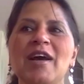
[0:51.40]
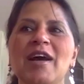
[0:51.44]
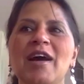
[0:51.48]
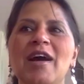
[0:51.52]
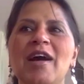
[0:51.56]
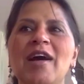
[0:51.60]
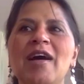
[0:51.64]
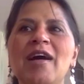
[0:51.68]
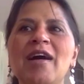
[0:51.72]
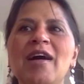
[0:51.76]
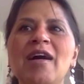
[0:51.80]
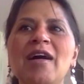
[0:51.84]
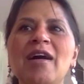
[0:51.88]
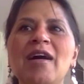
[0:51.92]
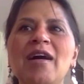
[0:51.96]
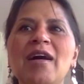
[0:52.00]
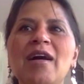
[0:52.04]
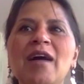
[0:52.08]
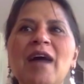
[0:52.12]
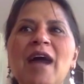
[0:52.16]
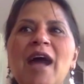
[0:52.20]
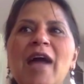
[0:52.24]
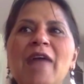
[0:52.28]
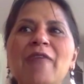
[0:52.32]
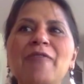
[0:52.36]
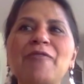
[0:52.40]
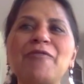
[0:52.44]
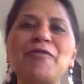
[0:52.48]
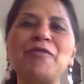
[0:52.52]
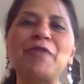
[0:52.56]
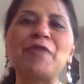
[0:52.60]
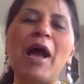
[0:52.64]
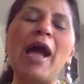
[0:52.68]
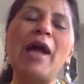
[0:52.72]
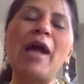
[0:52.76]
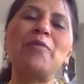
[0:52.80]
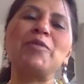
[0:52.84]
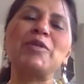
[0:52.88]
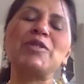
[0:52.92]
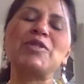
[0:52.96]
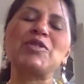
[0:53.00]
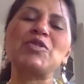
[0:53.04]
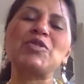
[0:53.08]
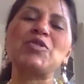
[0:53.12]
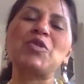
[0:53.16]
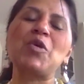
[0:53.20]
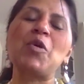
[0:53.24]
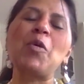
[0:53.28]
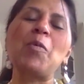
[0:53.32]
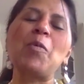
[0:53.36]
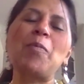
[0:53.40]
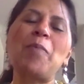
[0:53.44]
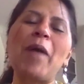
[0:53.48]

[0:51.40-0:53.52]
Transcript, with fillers: uh, I I was so